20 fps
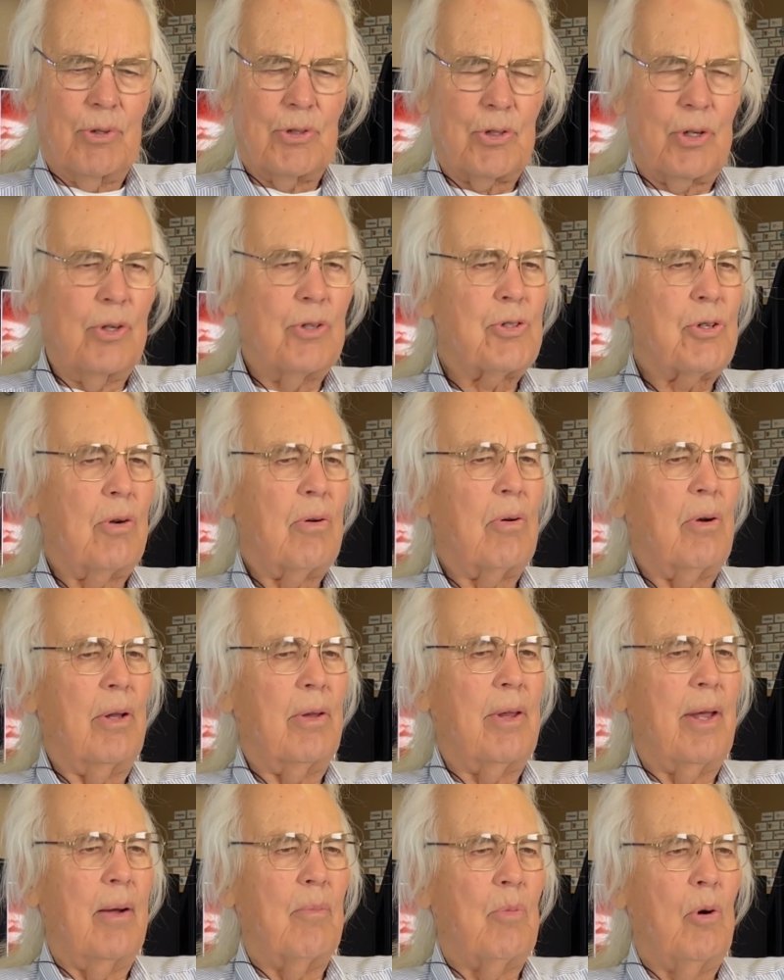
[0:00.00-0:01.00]
concerned
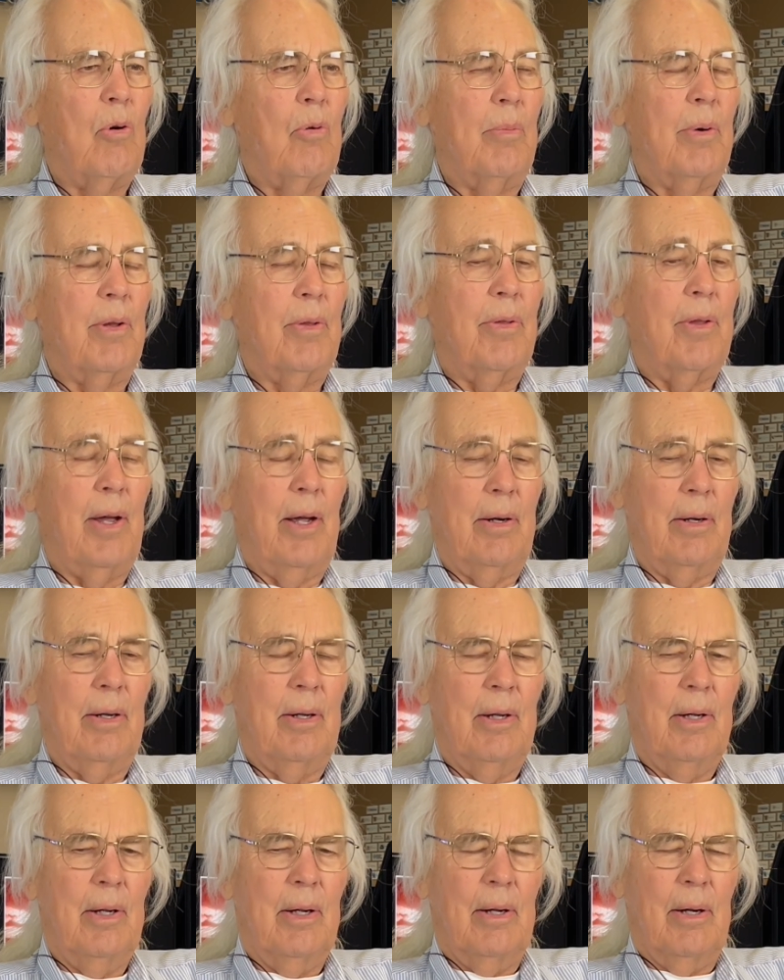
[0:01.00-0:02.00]
at that moment that
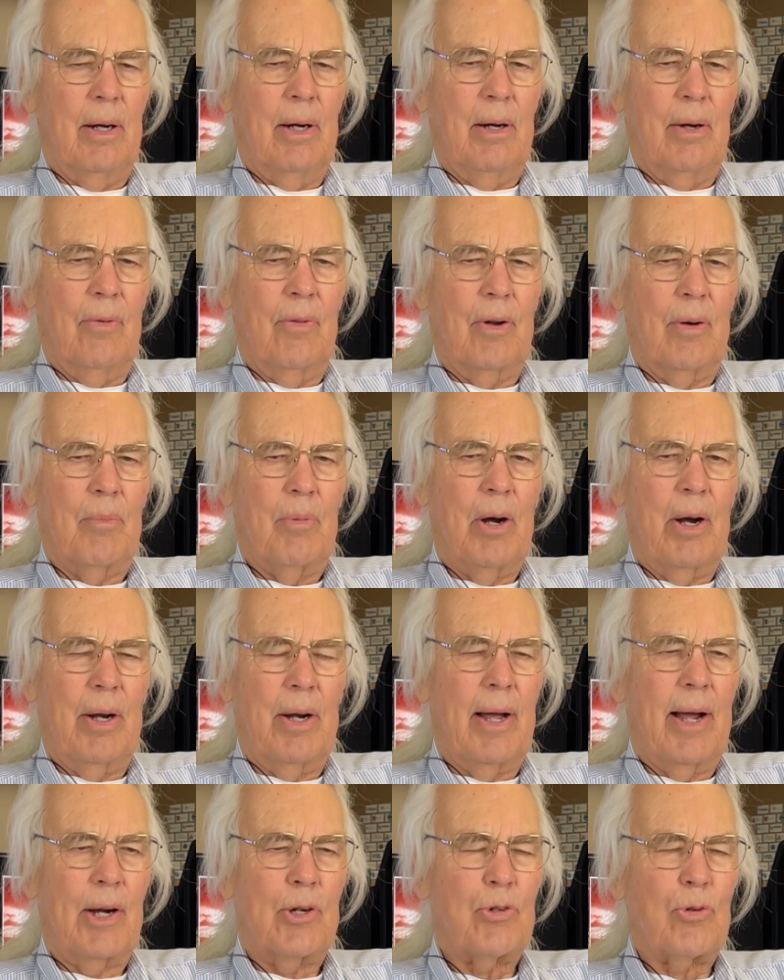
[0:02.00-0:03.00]
there might
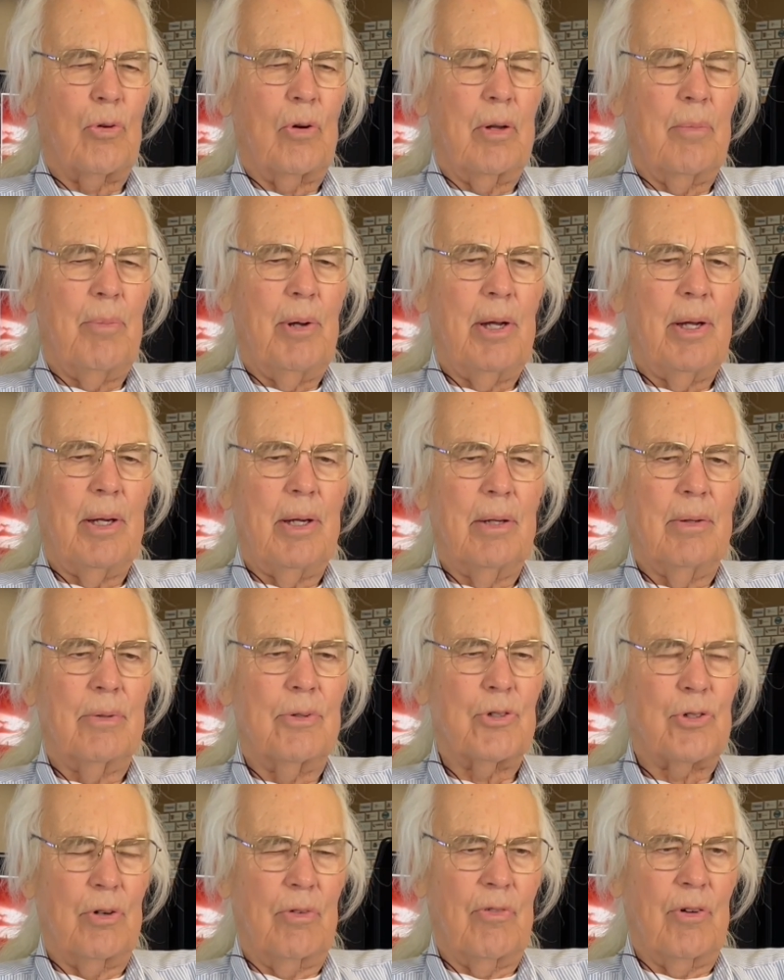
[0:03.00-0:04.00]
actually be
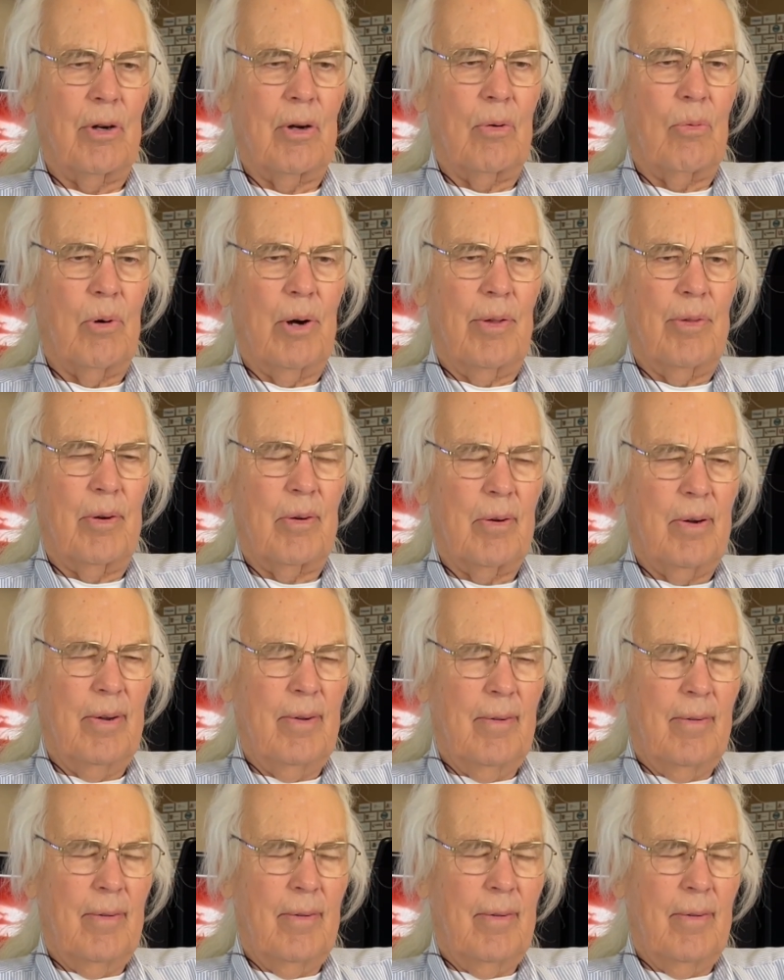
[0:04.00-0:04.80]
severe weather.